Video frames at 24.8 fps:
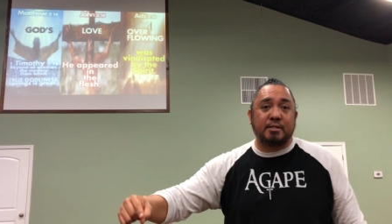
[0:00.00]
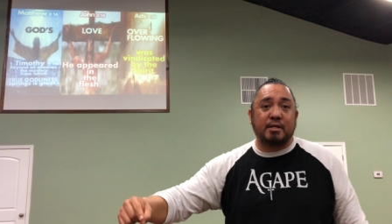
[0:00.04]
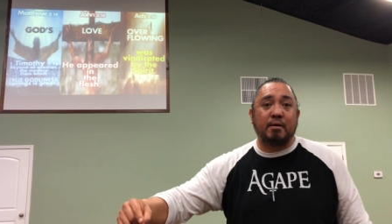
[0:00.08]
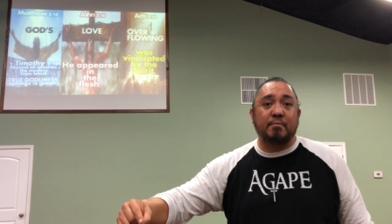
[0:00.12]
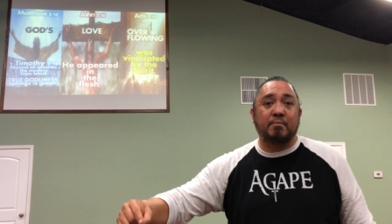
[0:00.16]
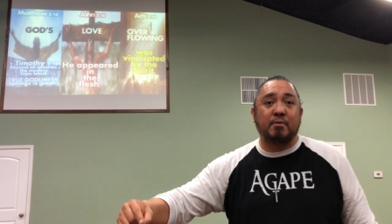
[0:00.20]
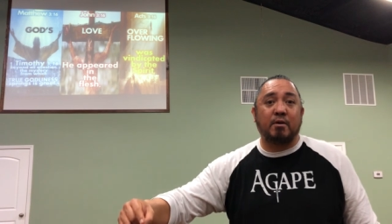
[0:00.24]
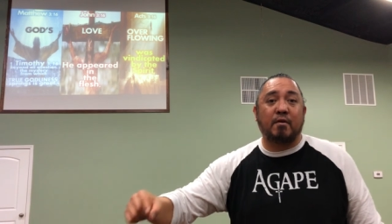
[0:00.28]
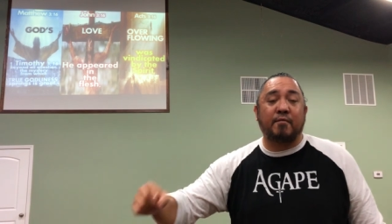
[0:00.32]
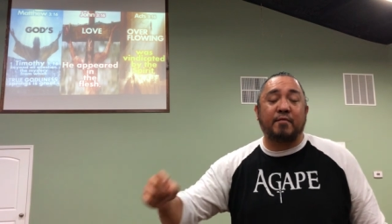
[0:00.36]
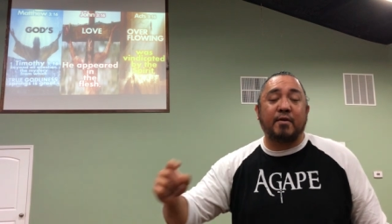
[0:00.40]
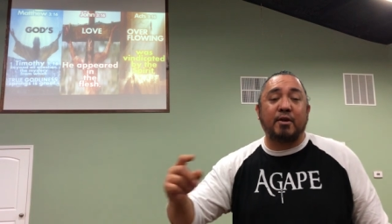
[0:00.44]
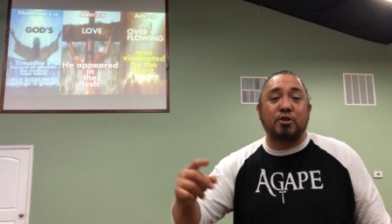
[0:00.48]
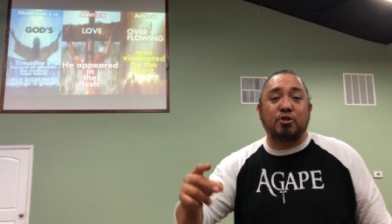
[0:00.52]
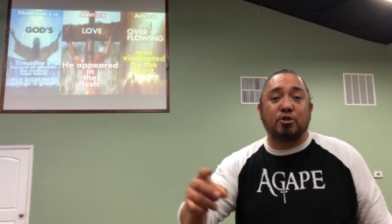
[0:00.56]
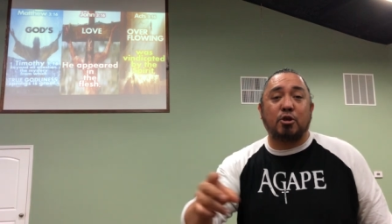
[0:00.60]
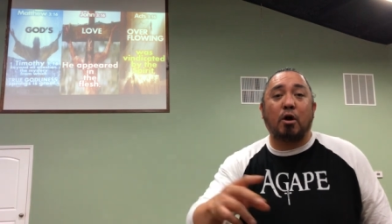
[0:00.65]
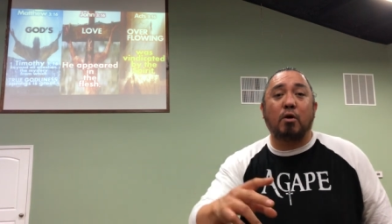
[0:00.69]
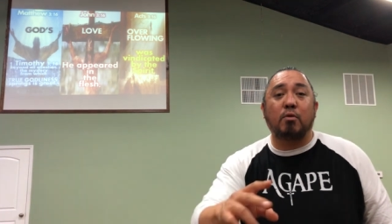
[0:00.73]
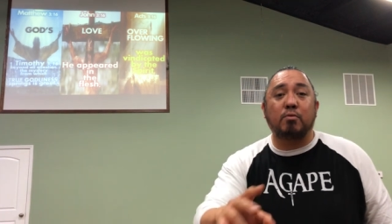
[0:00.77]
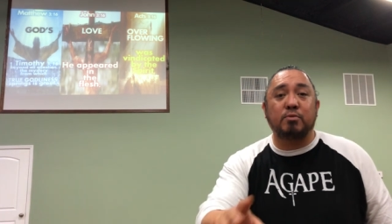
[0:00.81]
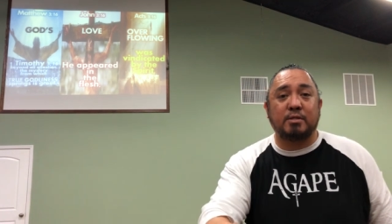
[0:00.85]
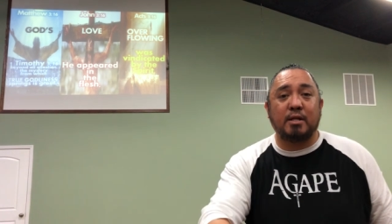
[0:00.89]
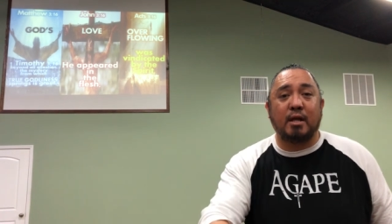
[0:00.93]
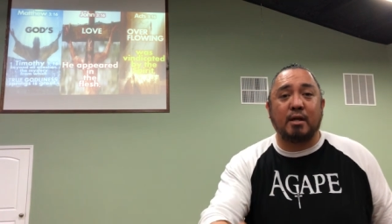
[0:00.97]
coming off. He
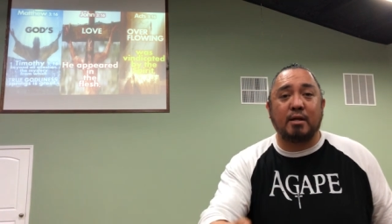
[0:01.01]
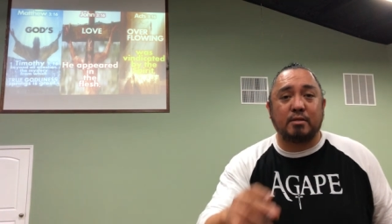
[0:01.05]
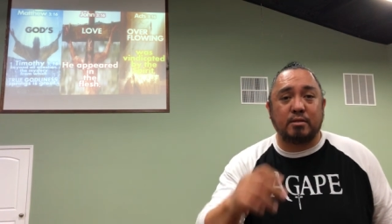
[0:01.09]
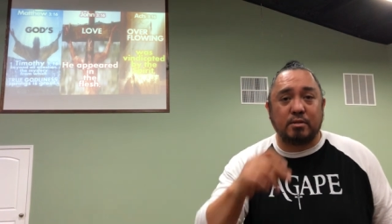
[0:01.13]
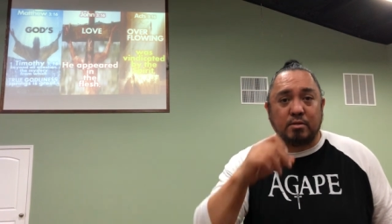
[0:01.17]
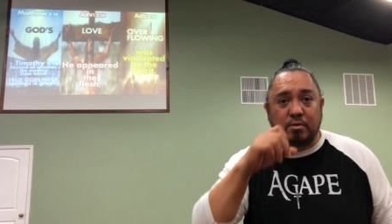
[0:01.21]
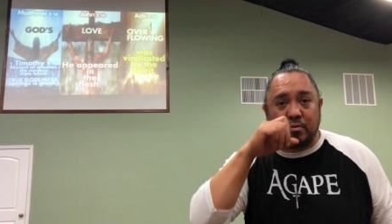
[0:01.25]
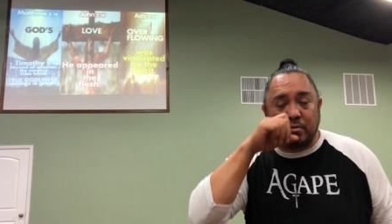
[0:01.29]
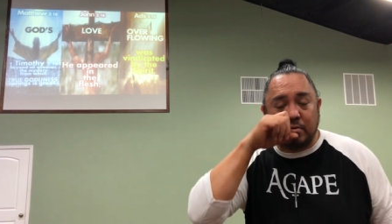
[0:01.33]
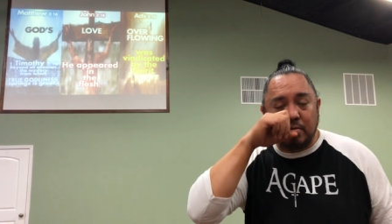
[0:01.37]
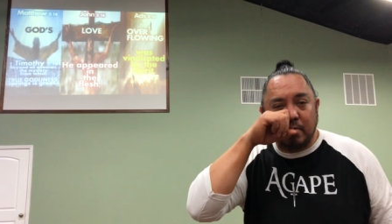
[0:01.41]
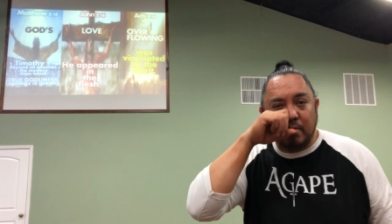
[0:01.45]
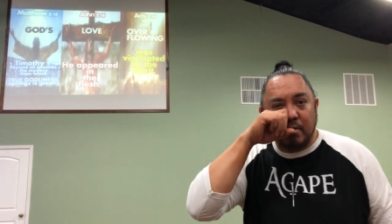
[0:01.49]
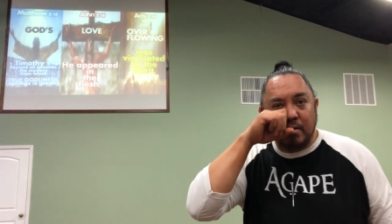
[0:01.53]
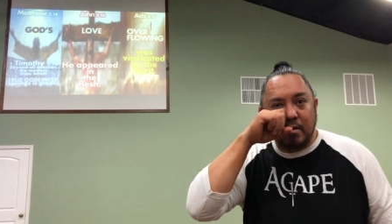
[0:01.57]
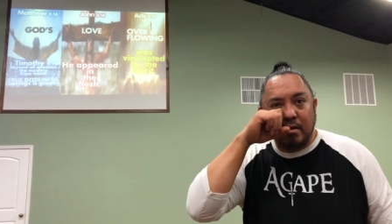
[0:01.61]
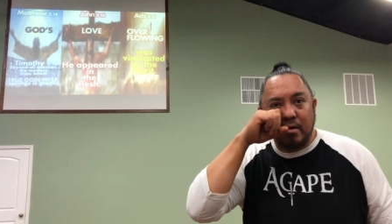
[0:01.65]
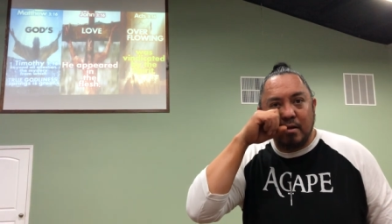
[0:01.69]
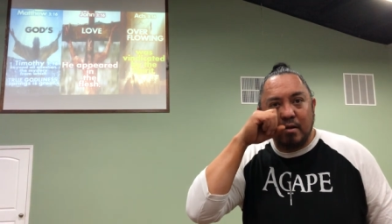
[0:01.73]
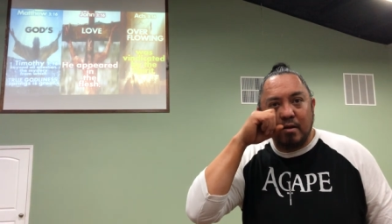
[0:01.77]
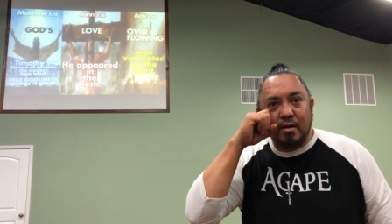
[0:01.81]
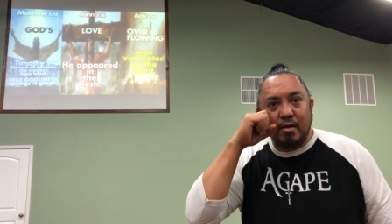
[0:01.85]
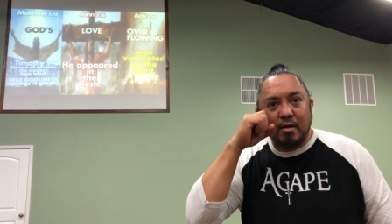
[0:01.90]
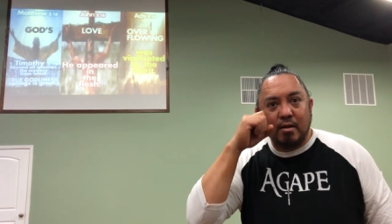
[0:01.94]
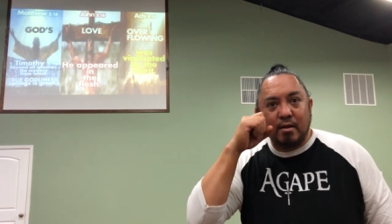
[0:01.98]
chose not to.
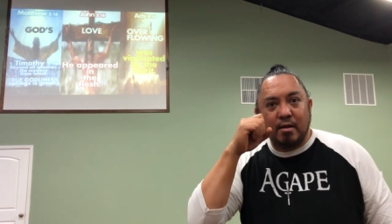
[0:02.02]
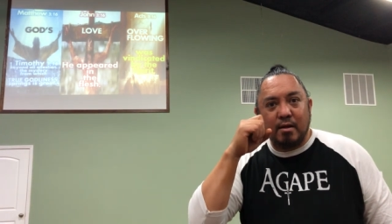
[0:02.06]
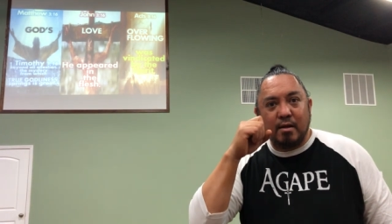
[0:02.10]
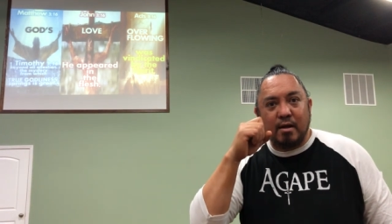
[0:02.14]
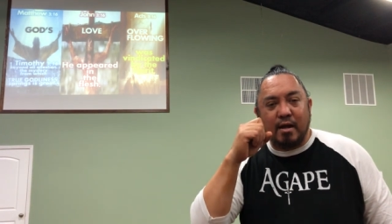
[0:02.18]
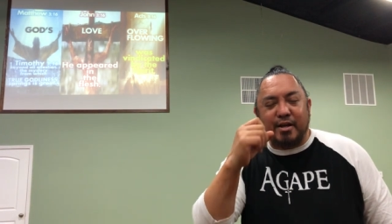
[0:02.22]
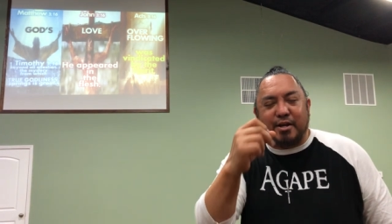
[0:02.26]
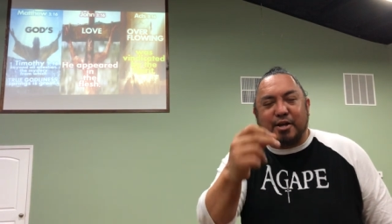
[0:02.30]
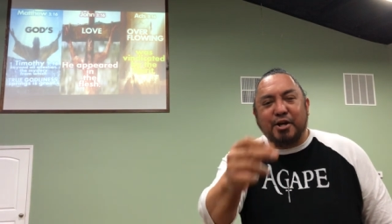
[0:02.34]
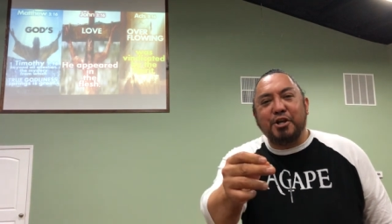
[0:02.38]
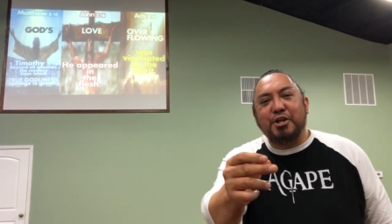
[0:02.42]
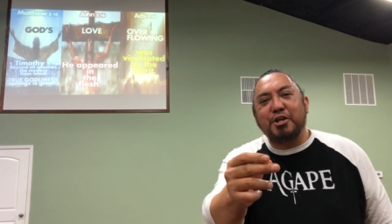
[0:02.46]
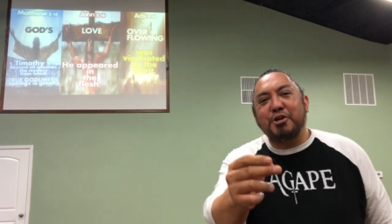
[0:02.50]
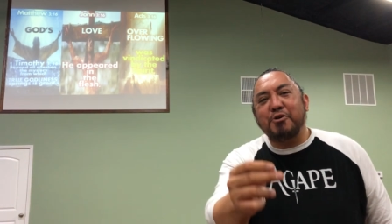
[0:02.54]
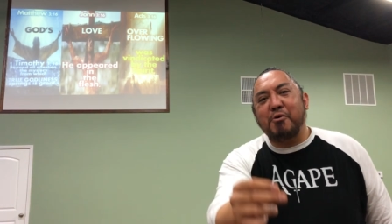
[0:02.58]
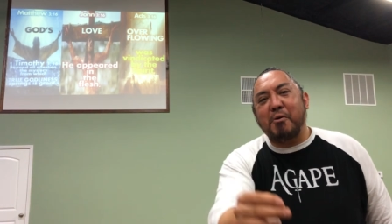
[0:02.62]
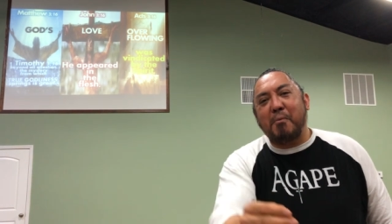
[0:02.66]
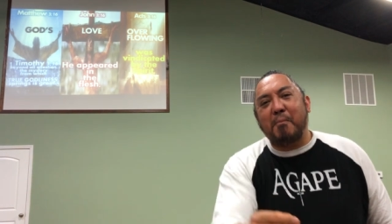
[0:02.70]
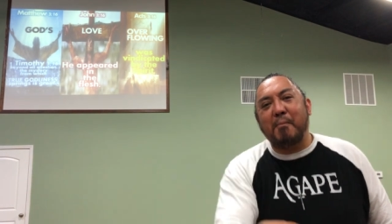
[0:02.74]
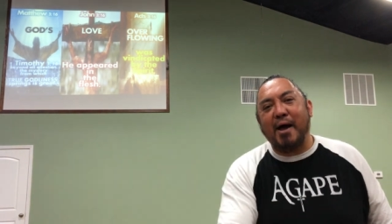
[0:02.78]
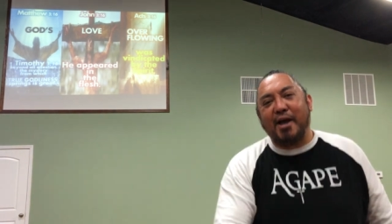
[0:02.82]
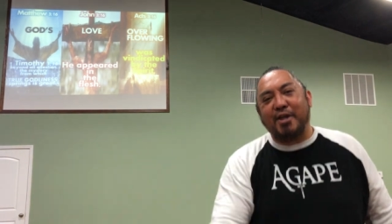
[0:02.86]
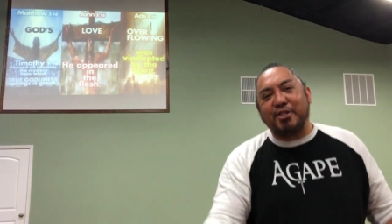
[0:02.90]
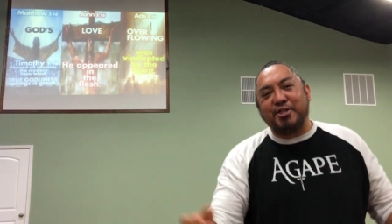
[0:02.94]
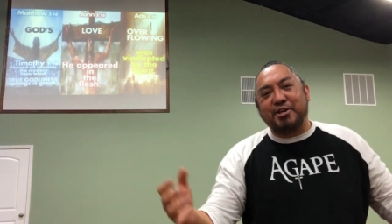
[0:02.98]
And could you
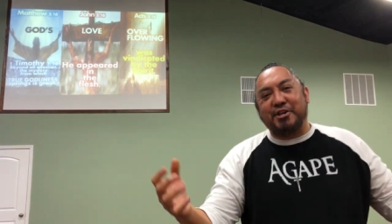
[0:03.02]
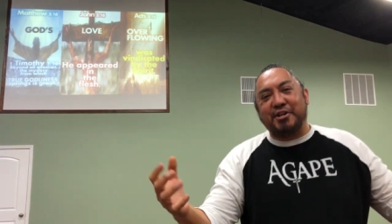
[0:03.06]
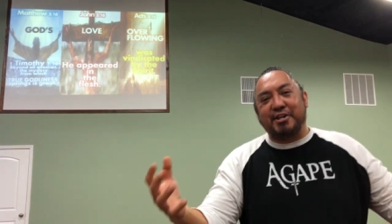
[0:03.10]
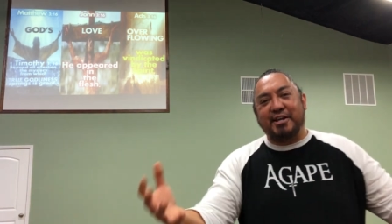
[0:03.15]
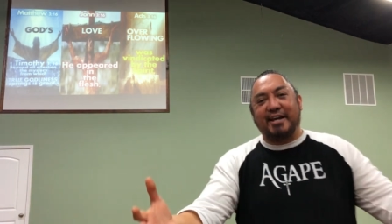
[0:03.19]
imagine